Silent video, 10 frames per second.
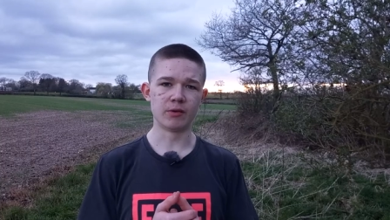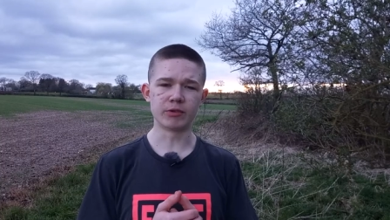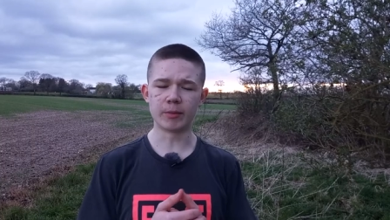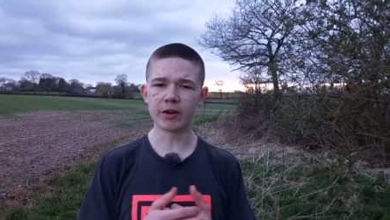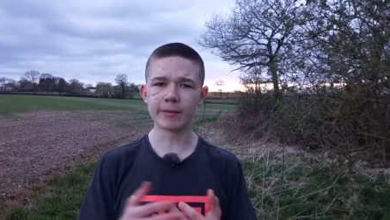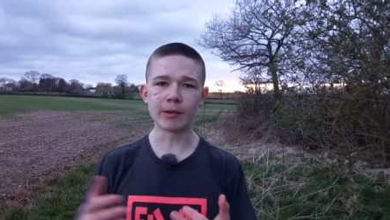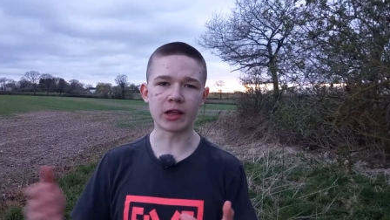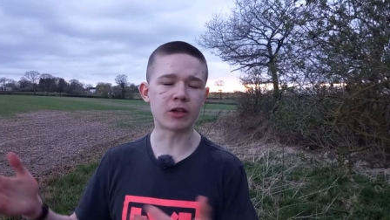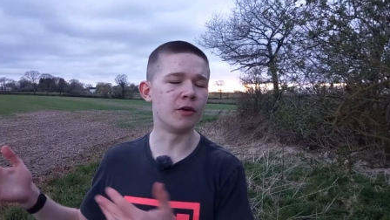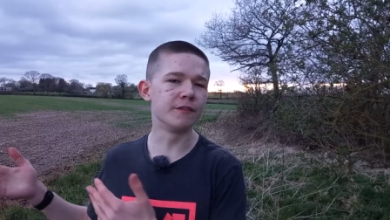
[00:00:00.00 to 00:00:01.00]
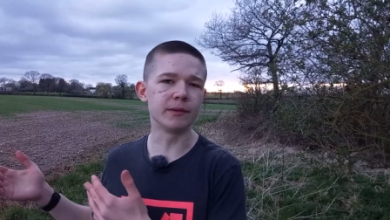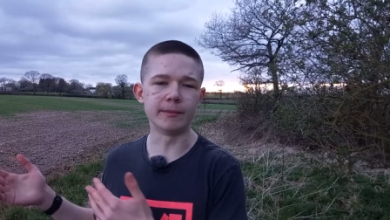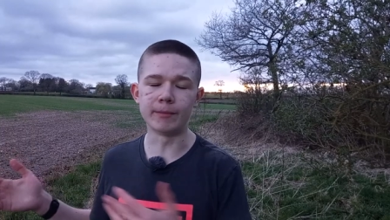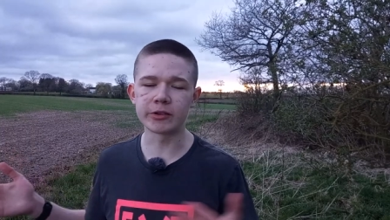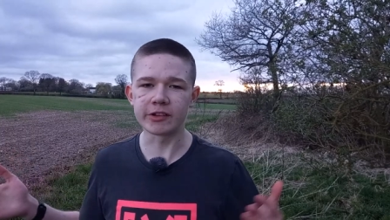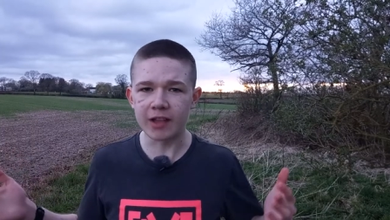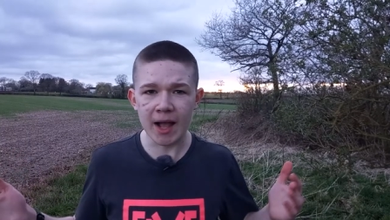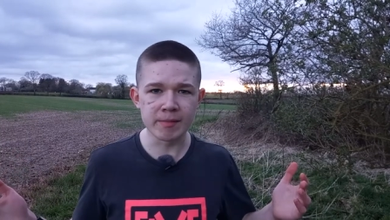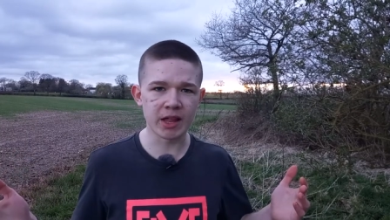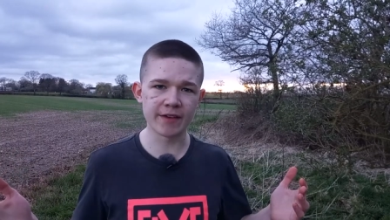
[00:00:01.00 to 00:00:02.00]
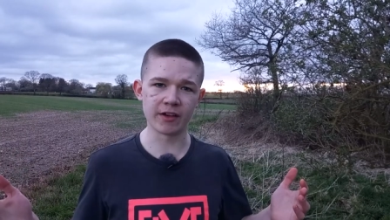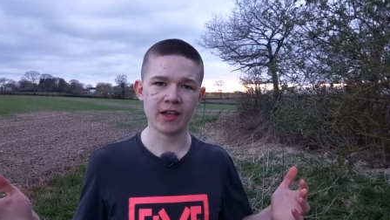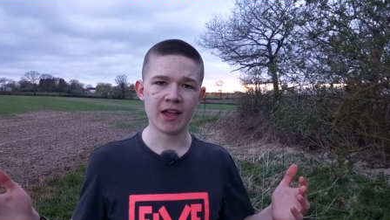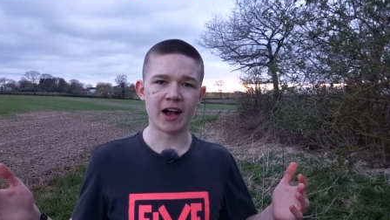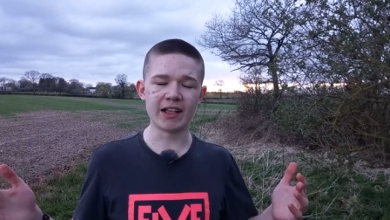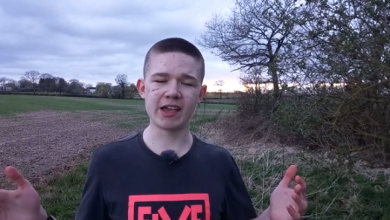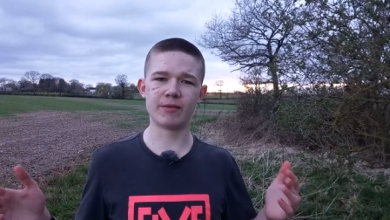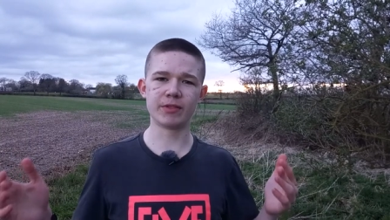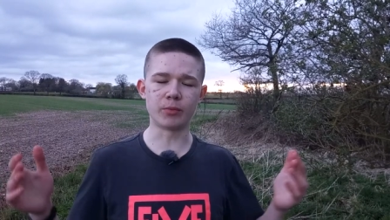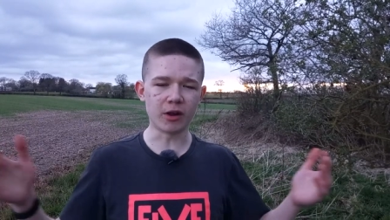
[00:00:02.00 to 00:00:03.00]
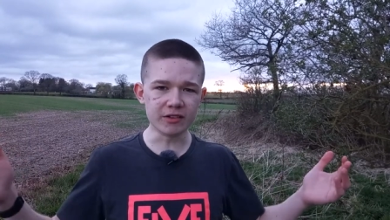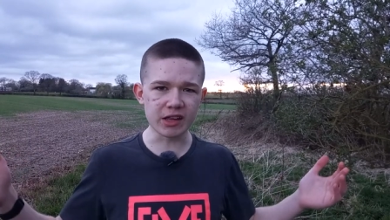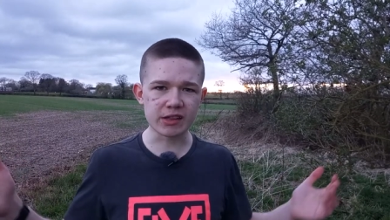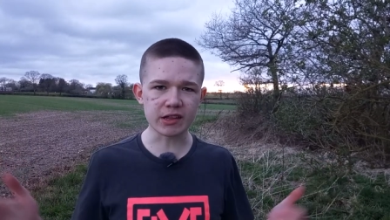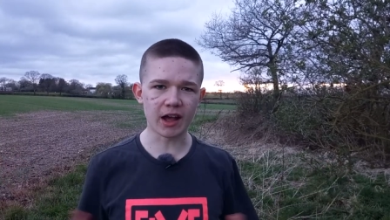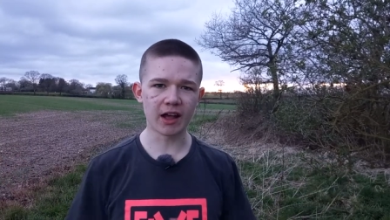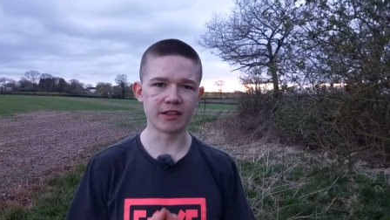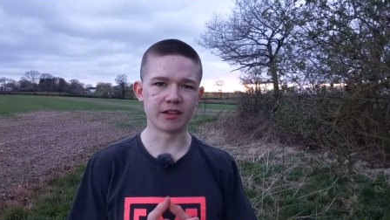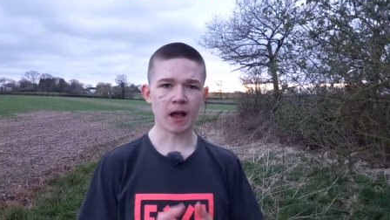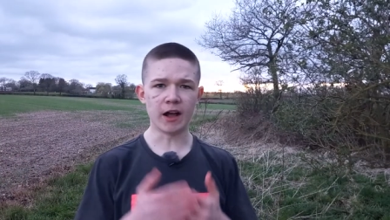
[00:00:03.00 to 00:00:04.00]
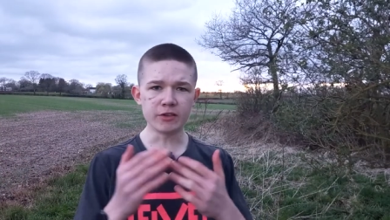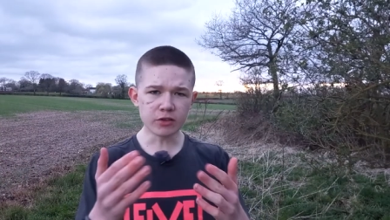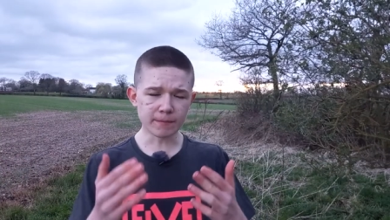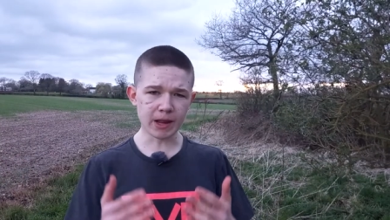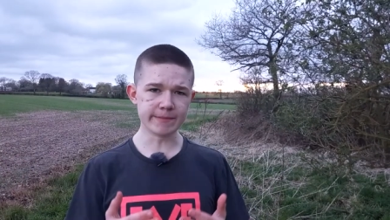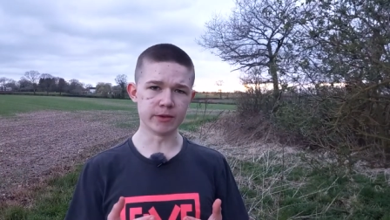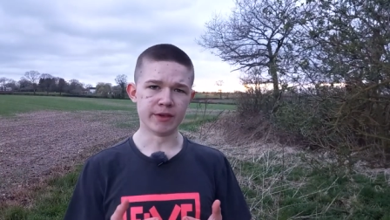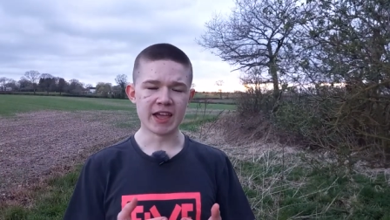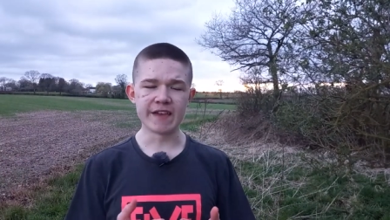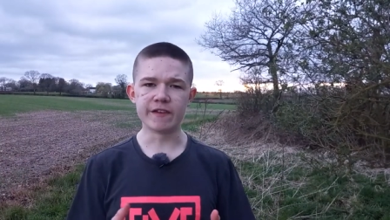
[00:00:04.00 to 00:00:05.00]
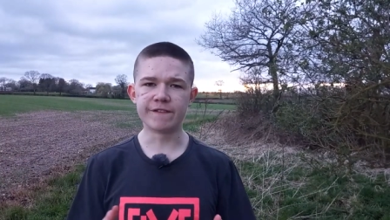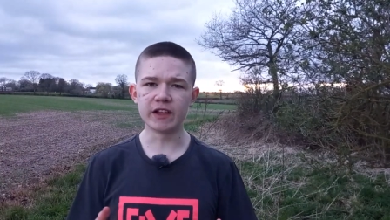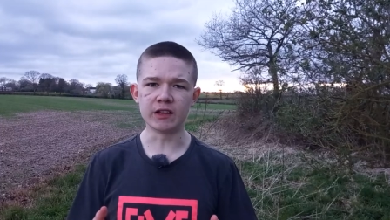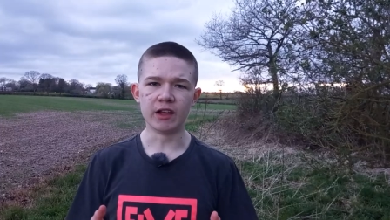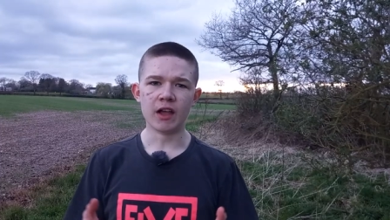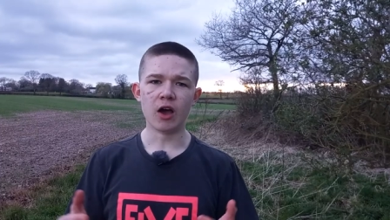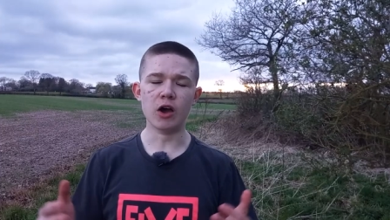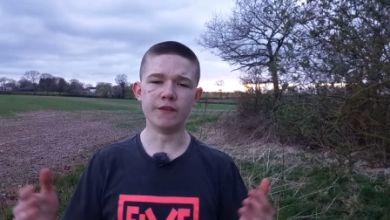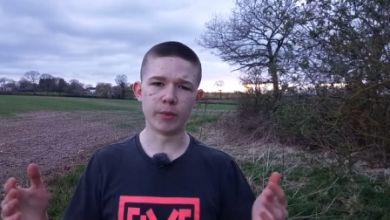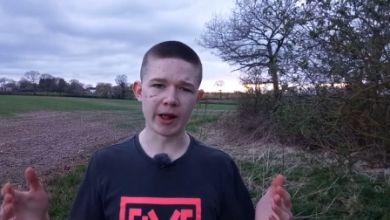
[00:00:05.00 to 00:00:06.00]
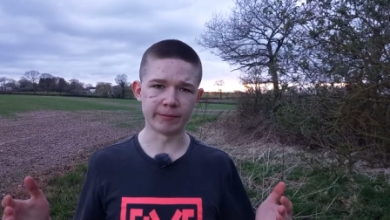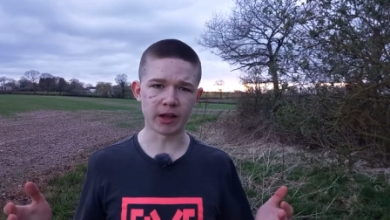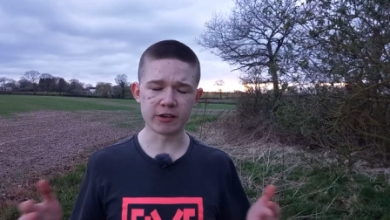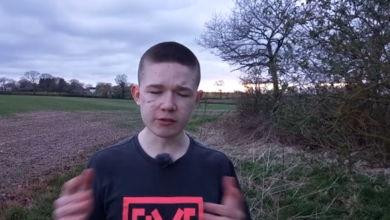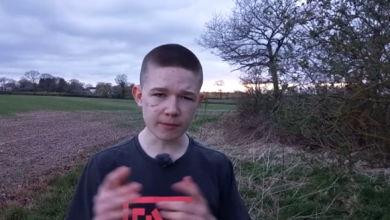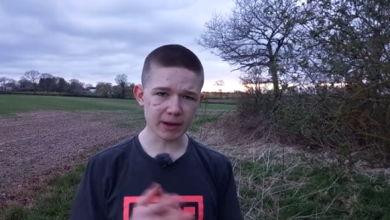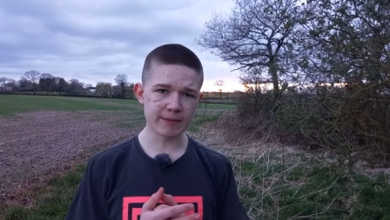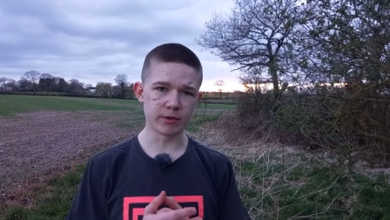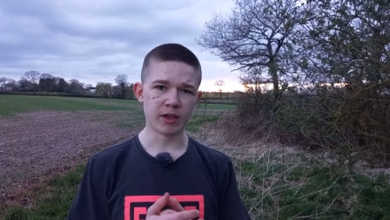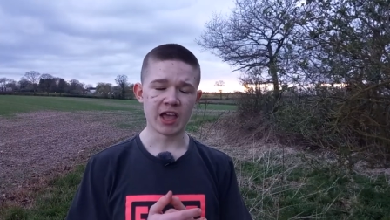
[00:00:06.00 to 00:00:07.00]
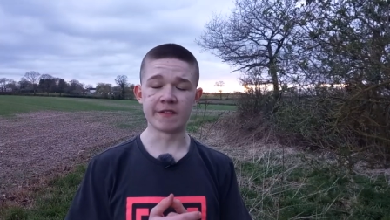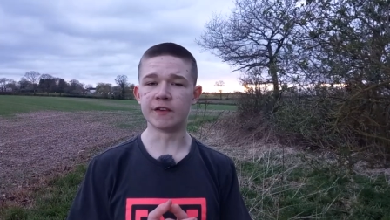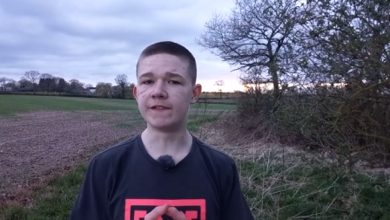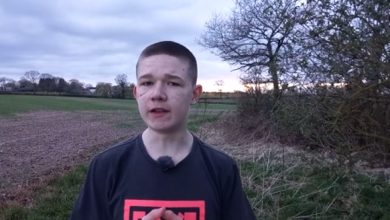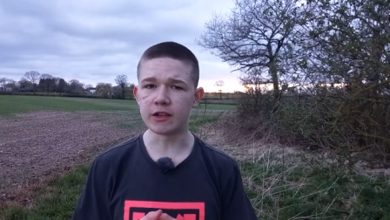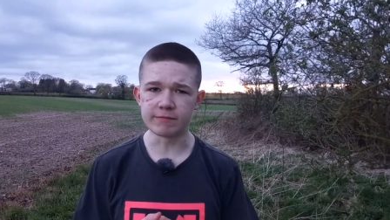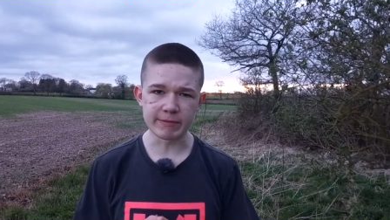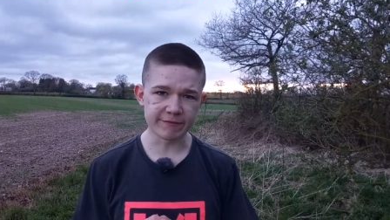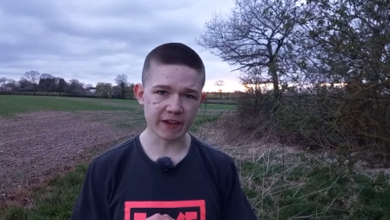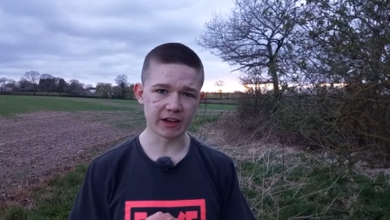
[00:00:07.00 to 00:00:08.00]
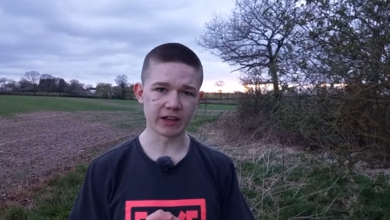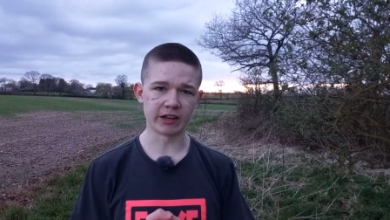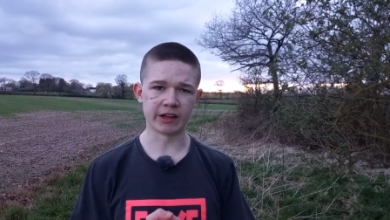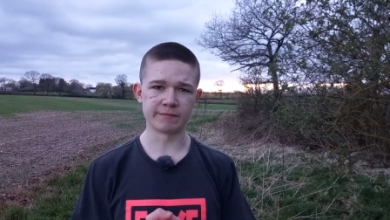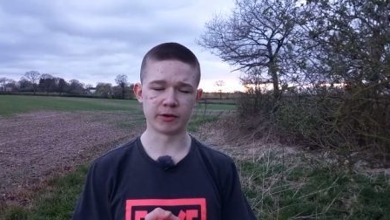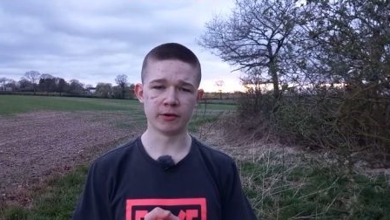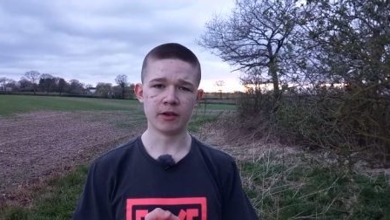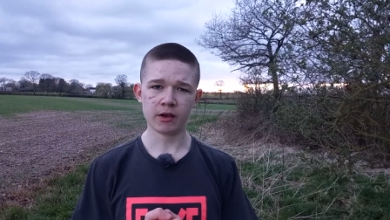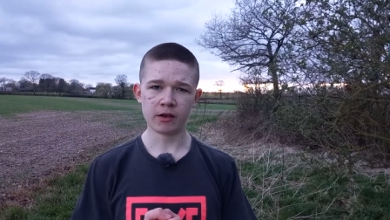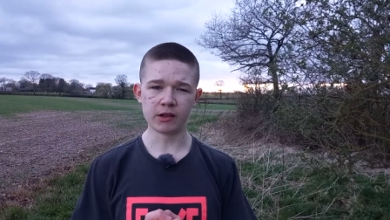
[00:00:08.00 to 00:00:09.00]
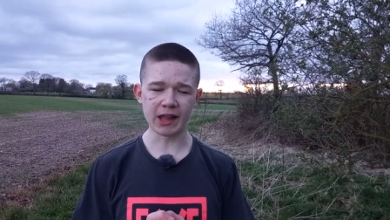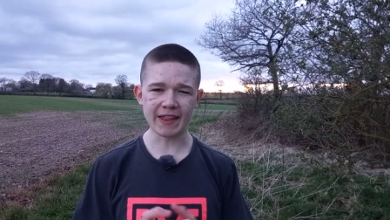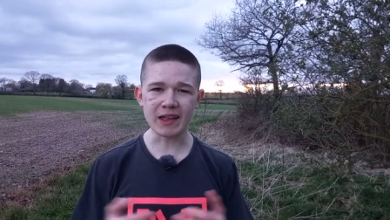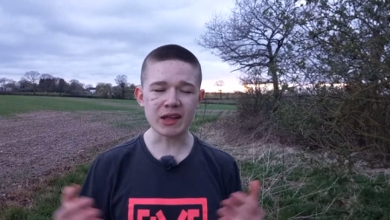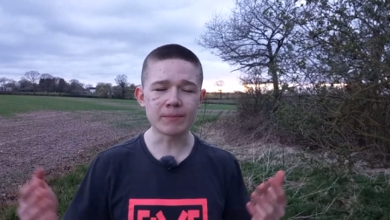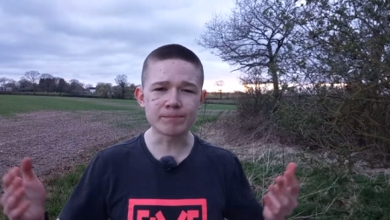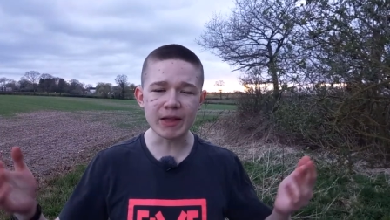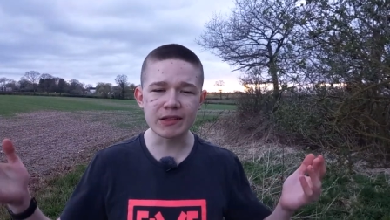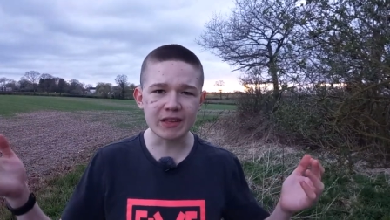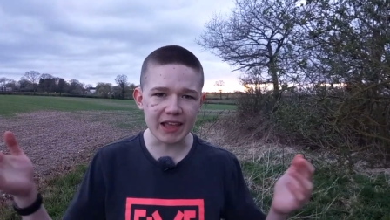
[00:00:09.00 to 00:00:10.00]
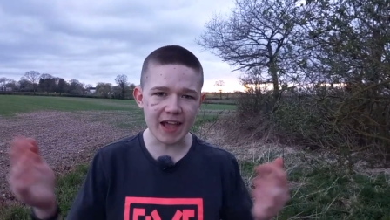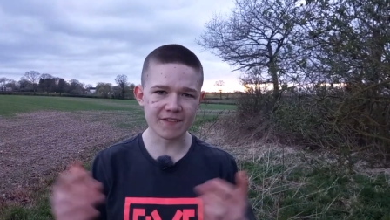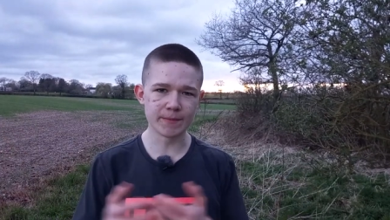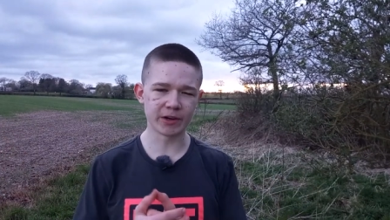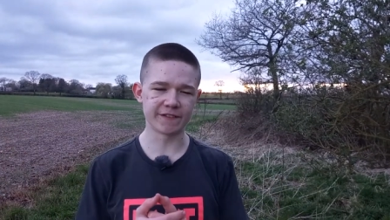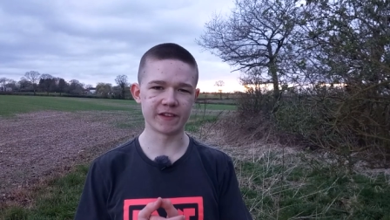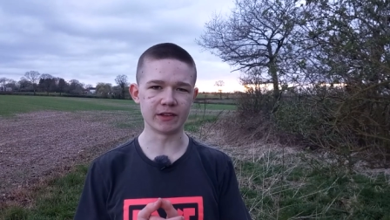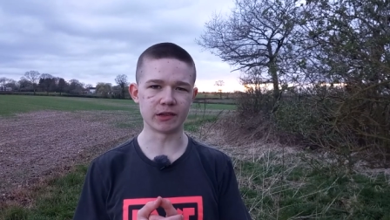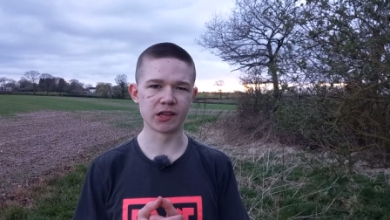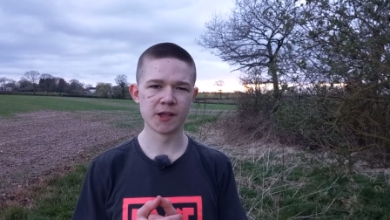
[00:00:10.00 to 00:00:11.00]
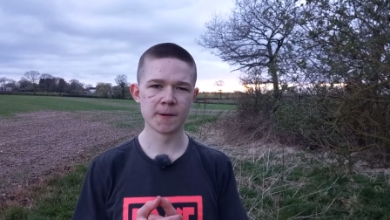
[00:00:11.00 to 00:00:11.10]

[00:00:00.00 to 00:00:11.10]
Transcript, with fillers: We're in one of the most like comfortable modern times ever, and yet the world is just hard. I do not blame you if you feel overwhelmed. I do not blame you if you feel like you've been failing in life, bro, because that's how basically everybody feels.